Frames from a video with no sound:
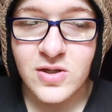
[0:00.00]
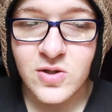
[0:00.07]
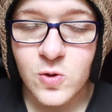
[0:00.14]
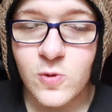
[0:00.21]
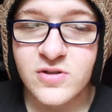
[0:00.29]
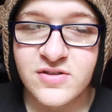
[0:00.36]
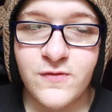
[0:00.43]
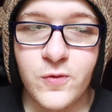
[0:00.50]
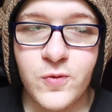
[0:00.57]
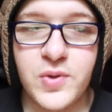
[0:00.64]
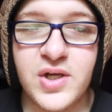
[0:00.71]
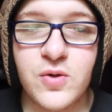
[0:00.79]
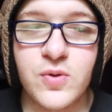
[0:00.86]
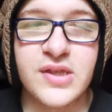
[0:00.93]
in the course of a
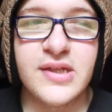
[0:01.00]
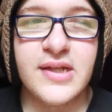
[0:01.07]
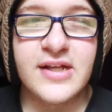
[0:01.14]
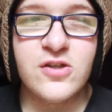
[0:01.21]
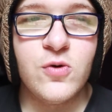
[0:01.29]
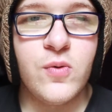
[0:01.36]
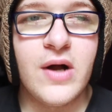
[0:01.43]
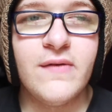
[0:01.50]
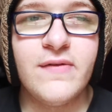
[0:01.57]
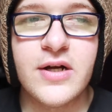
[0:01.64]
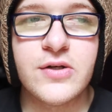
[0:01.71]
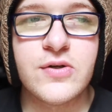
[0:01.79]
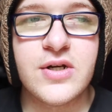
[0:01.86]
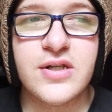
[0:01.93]
week with like
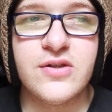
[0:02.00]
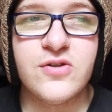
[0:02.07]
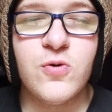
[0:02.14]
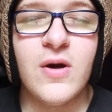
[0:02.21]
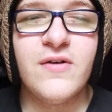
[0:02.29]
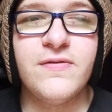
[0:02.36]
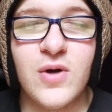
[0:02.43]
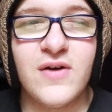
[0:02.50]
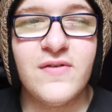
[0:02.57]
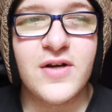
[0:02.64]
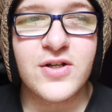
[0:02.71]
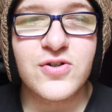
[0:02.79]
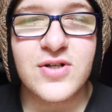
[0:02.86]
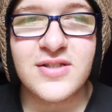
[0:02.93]

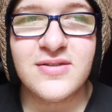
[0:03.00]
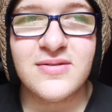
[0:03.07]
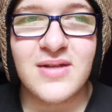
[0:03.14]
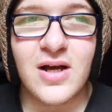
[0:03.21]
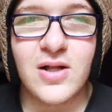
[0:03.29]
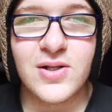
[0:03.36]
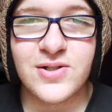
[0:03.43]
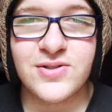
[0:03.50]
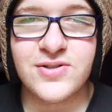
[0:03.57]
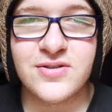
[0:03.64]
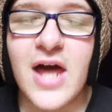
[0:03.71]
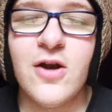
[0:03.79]
$1,200.